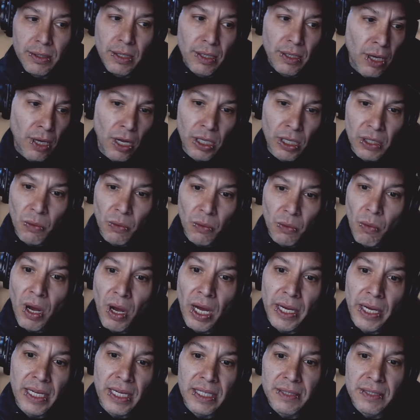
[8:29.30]
all in
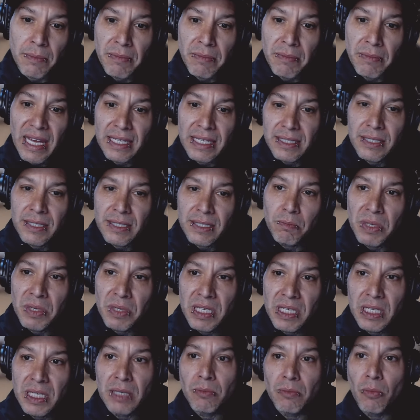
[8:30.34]
one. It's meant to
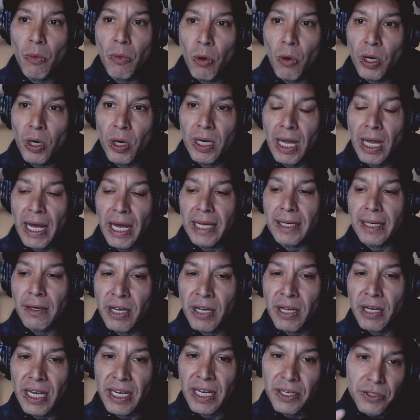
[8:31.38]
be more like,
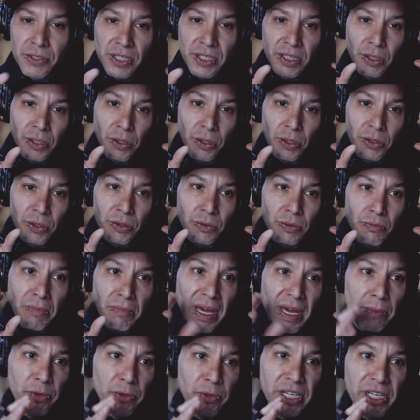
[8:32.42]
okay, here's a little
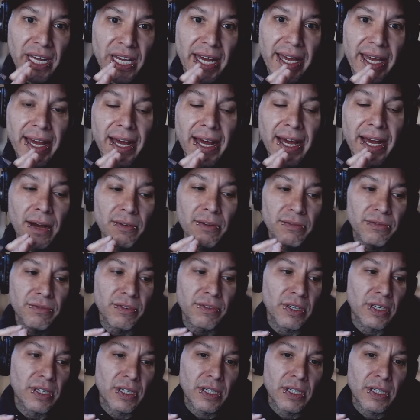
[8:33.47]
memory I have.